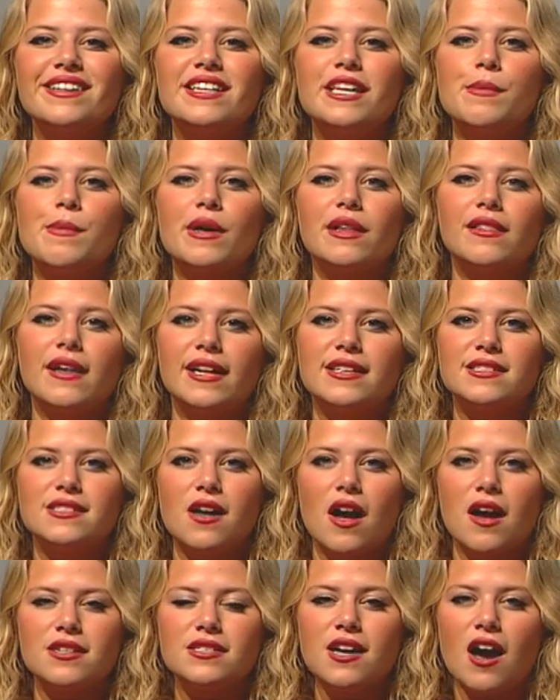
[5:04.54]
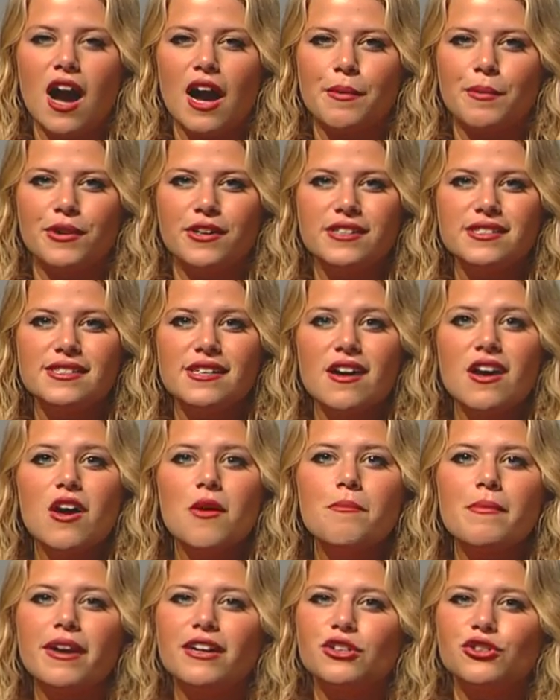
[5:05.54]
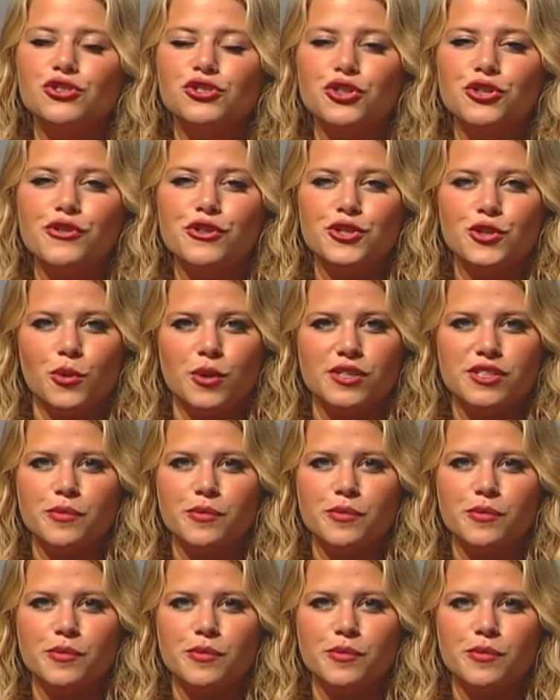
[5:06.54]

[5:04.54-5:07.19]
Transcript: keeping lights on timers, making sure that doors